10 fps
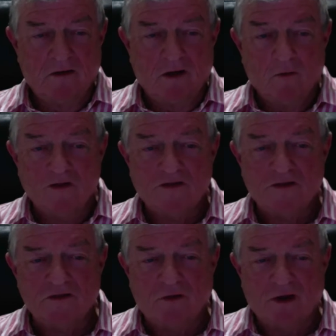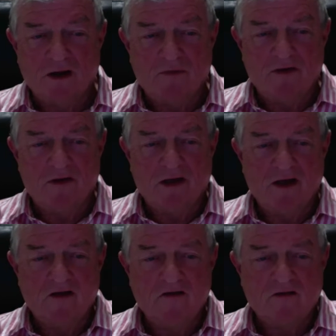Now, I watched this for a couple of
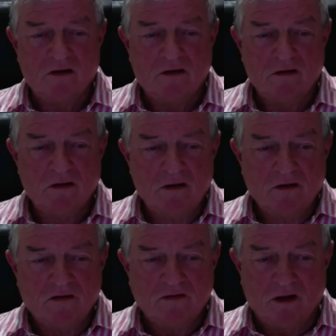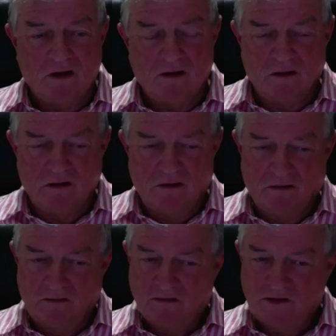days, and because I
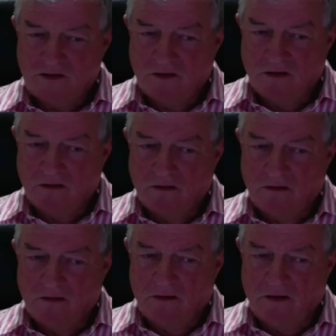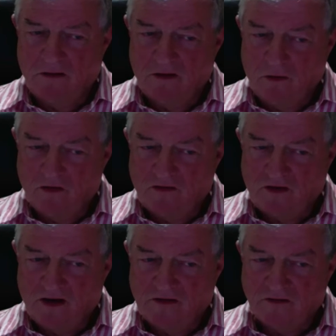was still in the early
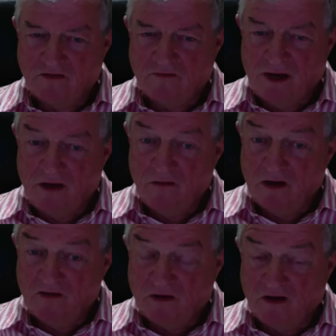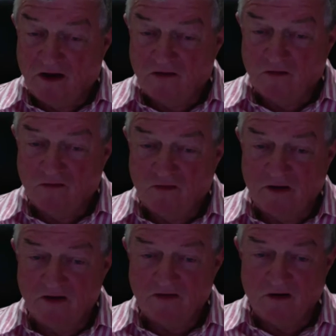stages of my own educational
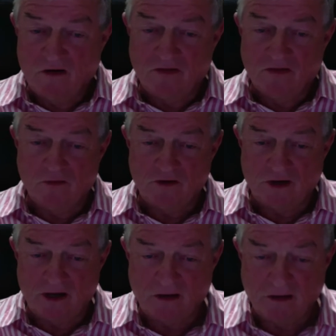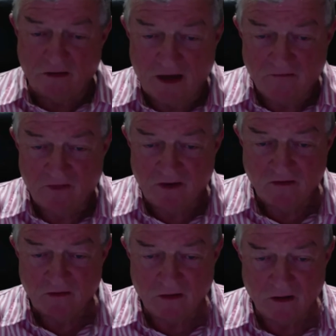formation, and I thought you had to have
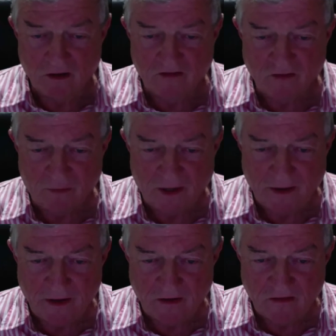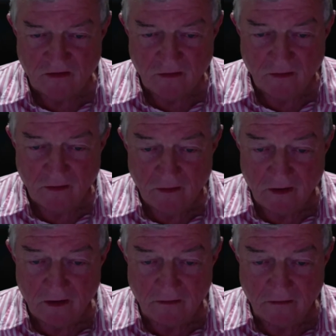things like lesson plans
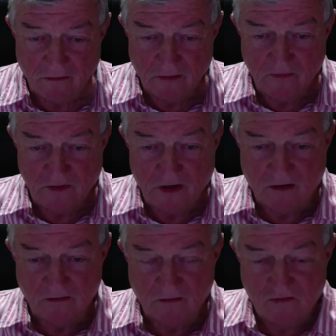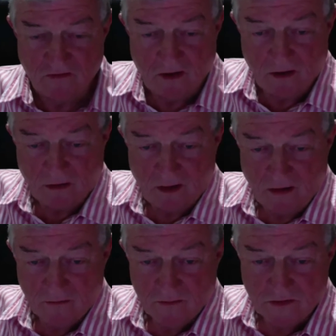and objectives and
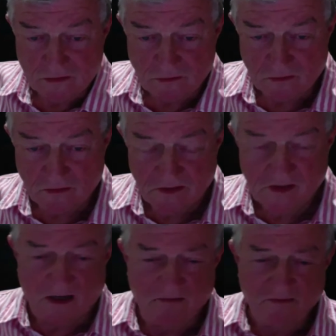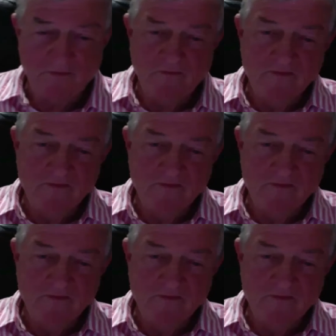outcomes and all this stuff.